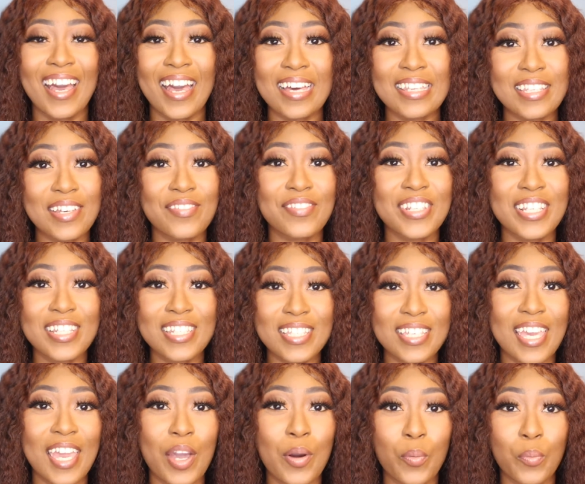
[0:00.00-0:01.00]
I definitely
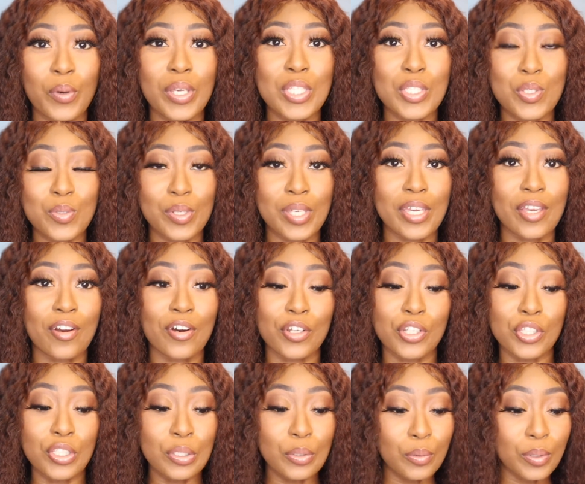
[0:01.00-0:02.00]
can't wait to get on
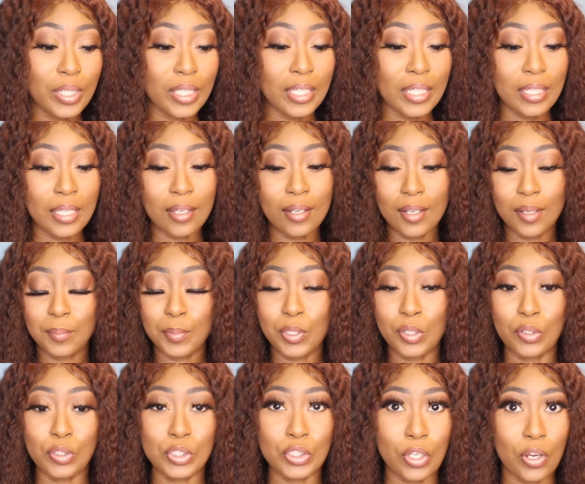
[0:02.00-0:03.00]
the unit,
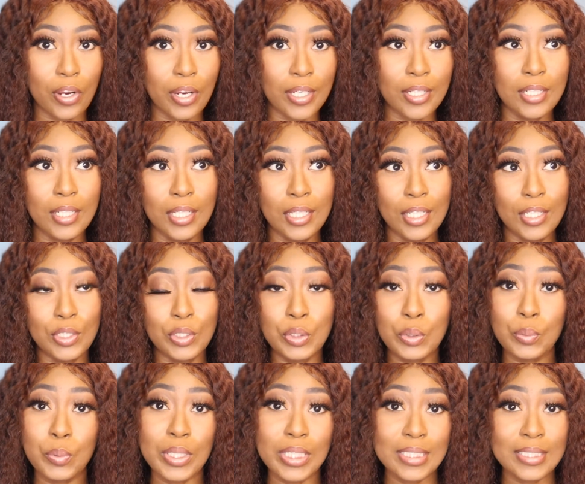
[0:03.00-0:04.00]
start
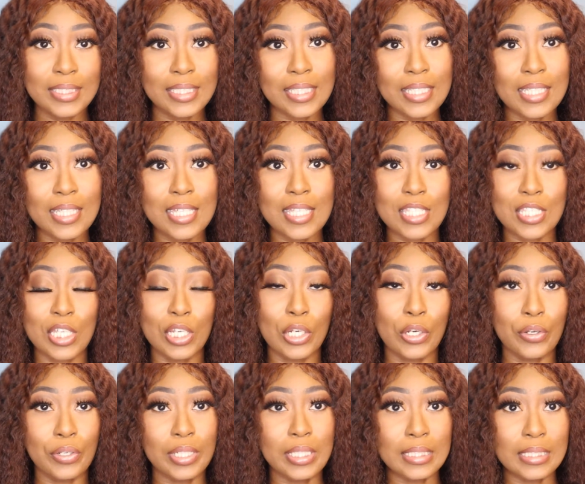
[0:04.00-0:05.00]
doing things and
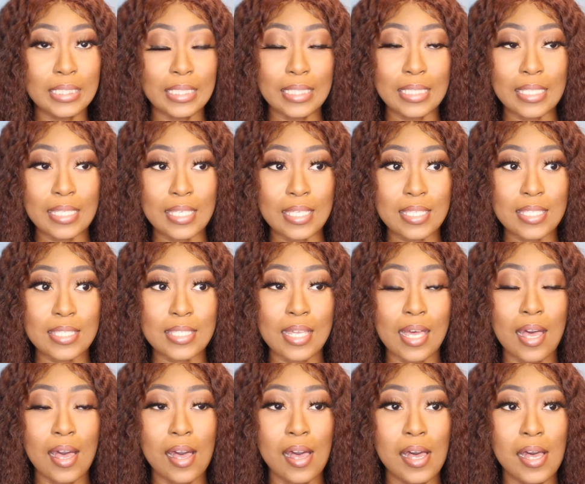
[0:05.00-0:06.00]
learning things.
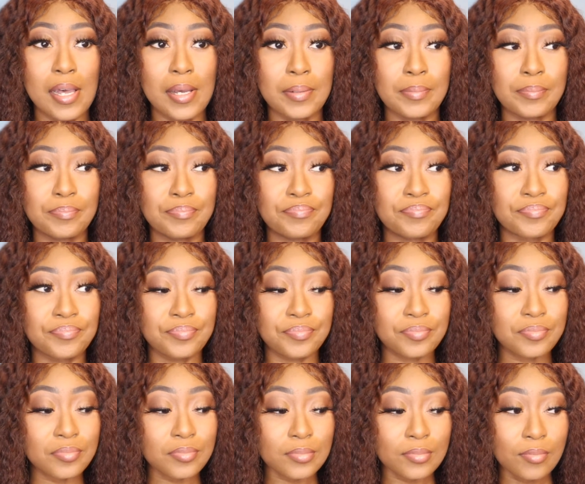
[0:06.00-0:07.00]

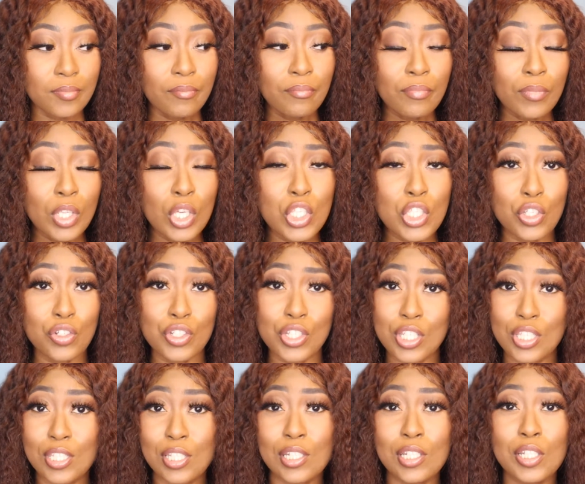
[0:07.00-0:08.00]
So
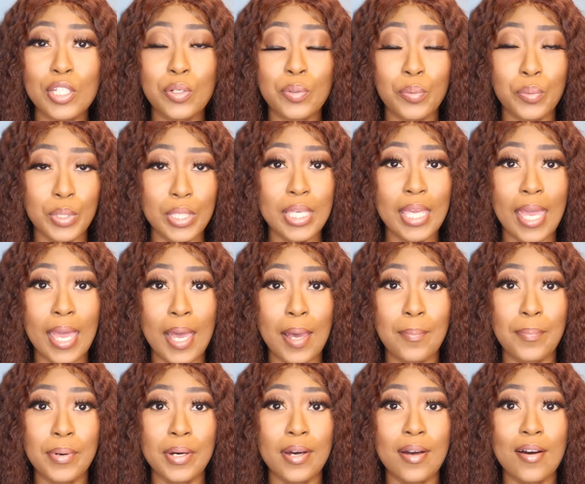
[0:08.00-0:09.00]
just a little
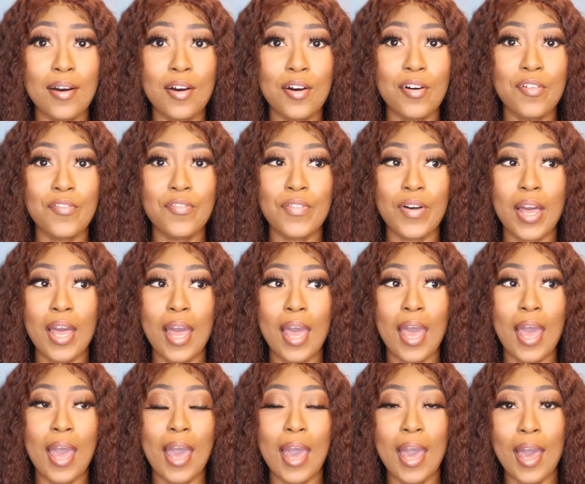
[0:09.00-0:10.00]
recap of
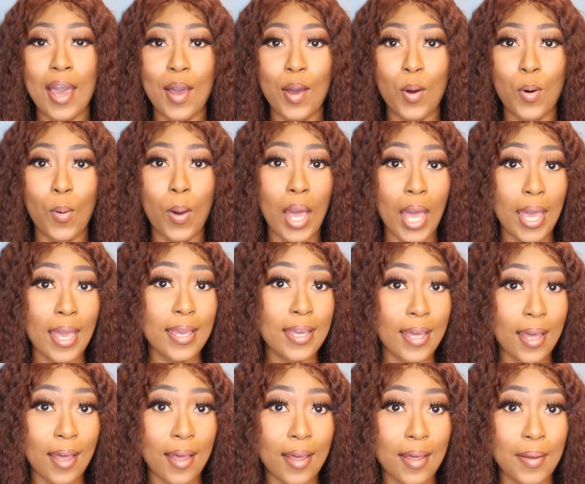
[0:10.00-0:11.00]
how I
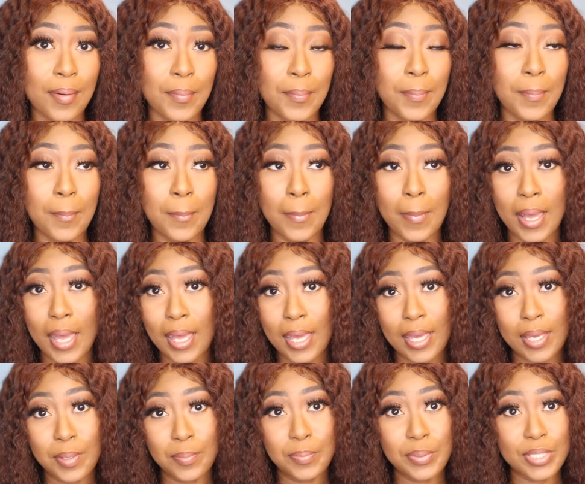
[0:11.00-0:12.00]
got
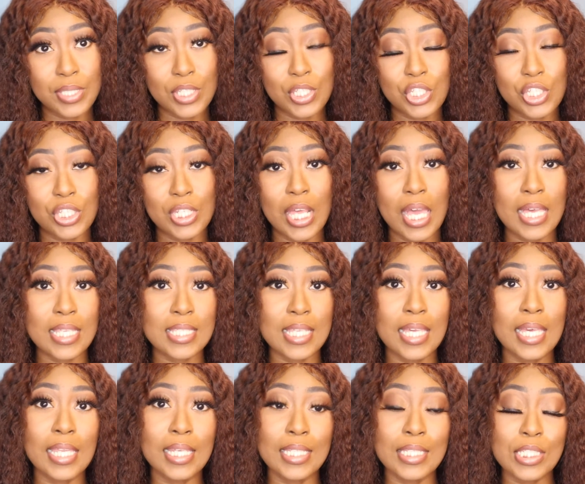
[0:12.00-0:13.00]
my position as
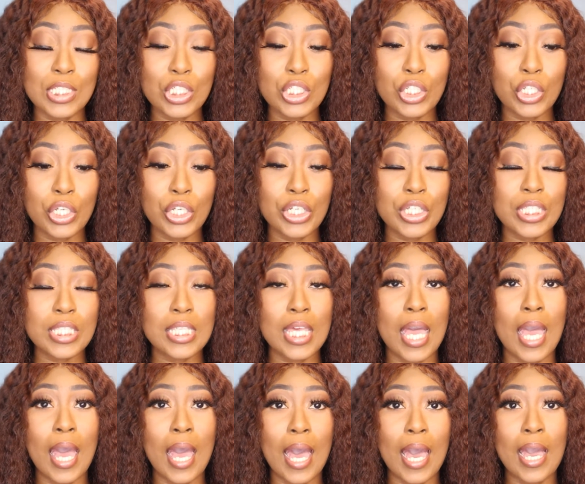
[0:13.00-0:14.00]
an L&D nurse,
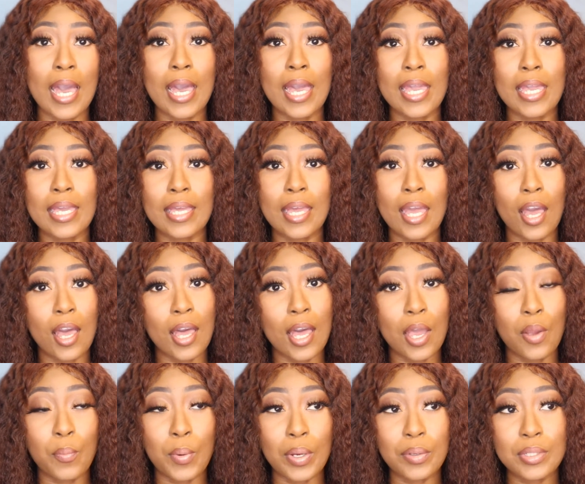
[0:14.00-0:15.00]
I
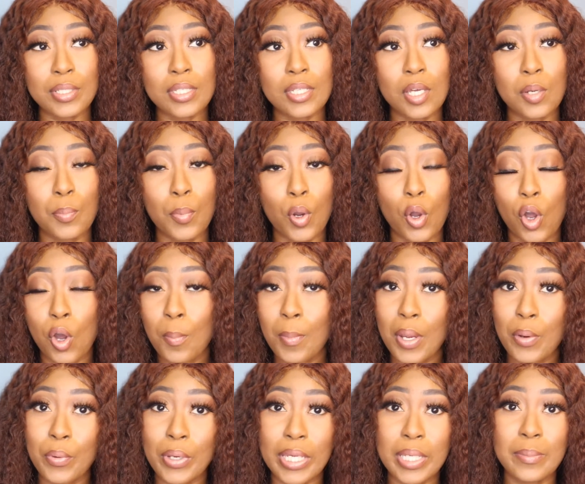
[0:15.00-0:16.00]
rounded up all
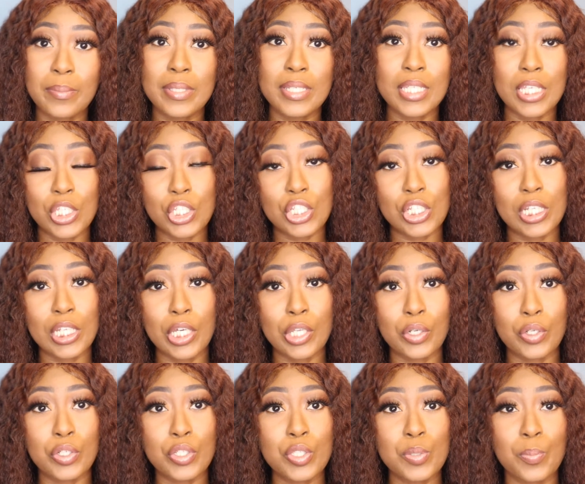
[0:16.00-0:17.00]
my recommendation
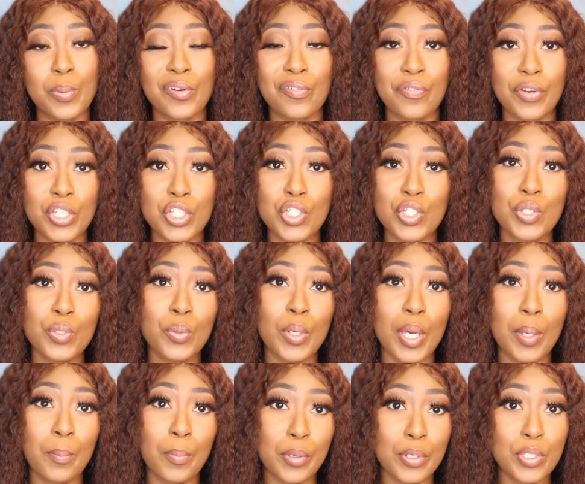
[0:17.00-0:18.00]
letters, professional
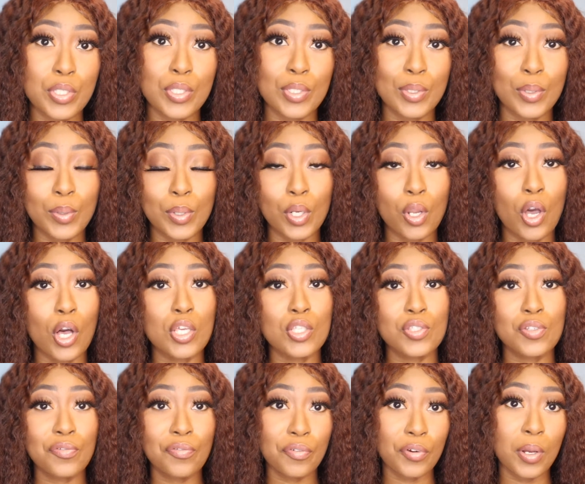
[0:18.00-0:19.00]
and personal, and
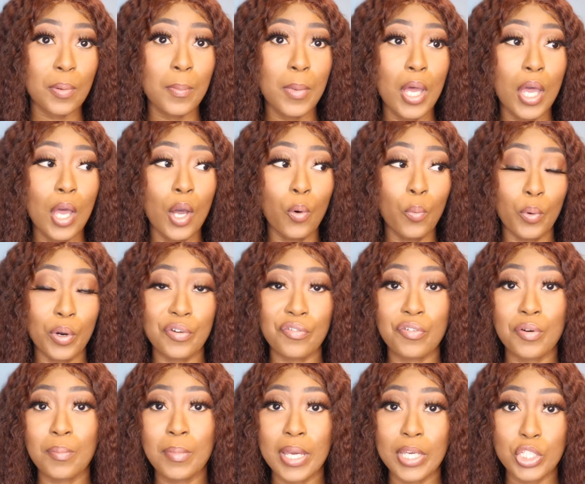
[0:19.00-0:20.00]
also from
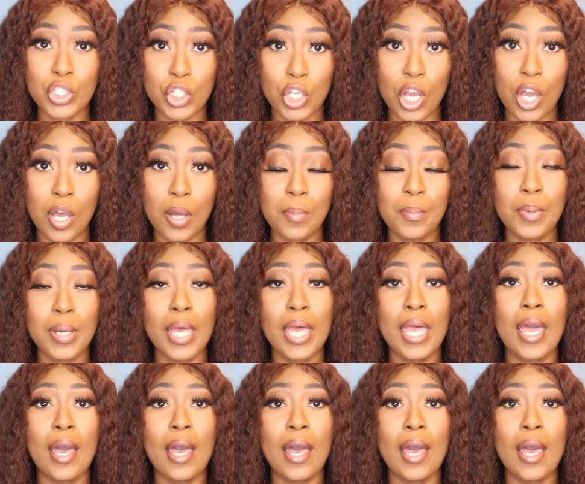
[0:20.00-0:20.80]
my job.